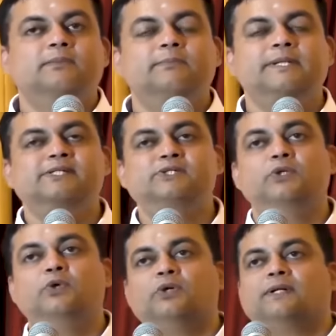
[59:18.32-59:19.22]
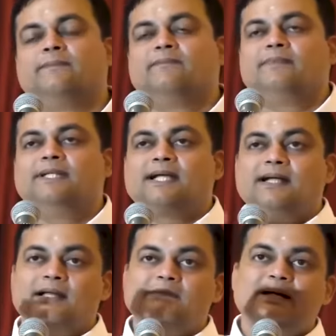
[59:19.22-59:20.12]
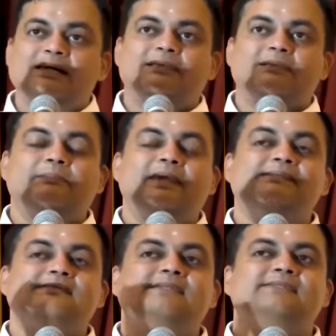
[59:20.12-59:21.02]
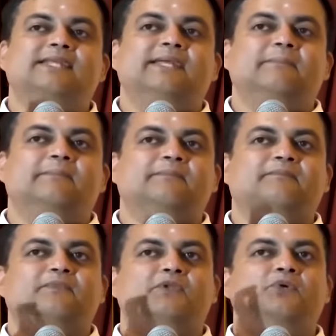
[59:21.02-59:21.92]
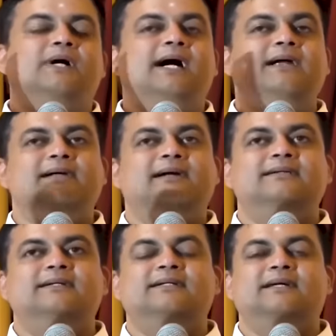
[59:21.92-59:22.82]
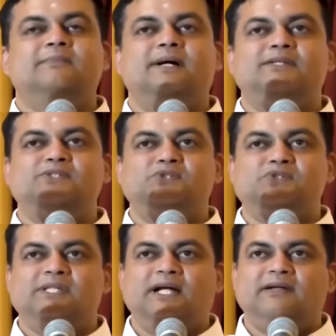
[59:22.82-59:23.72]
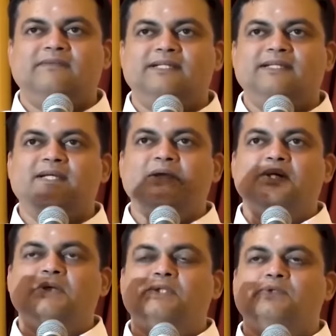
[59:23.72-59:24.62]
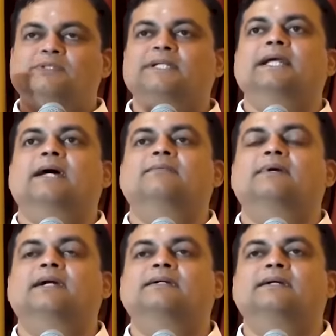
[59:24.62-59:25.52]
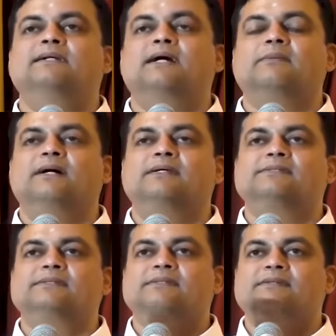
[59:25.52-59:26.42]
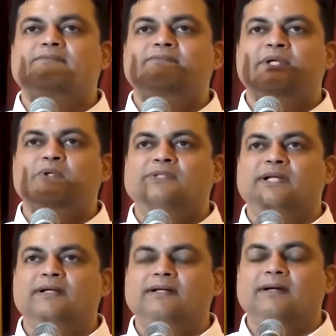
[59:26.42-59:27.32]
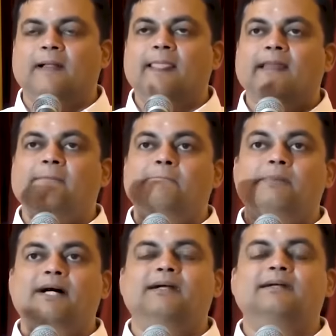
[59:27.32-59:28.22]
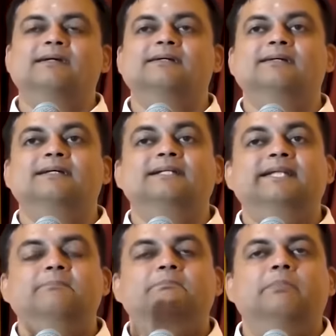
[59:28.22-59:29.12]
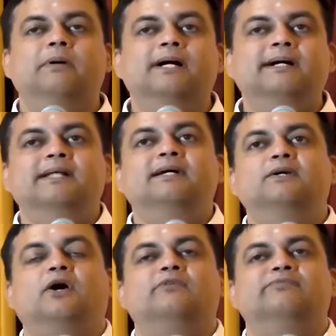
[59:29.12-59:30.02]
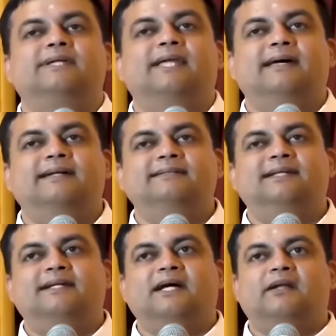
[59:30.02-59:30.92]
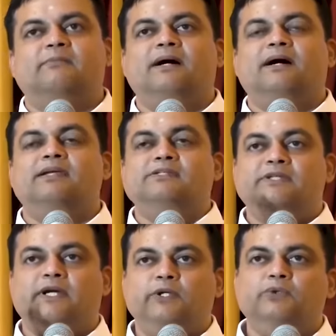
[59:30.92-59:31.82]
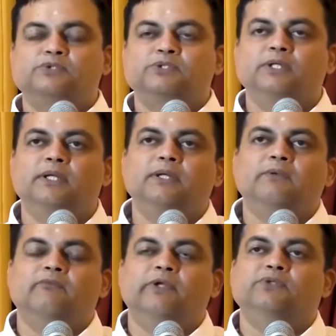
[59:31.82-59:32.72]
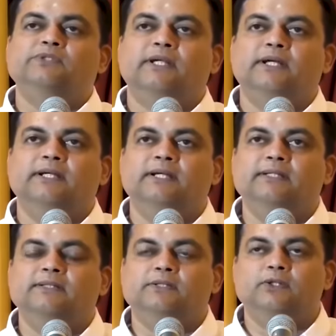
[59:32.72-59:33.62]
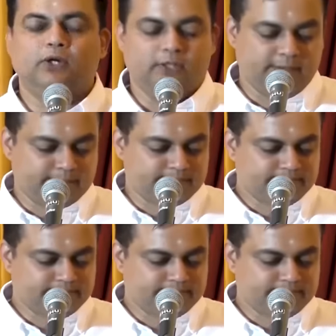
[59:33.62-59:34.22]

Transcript: Now please note, the karma remains the same. You had 100 karmas to start with, you still have 100 karmas when you surrender. But the burden of carrying that karma is reduced when you surrender to God.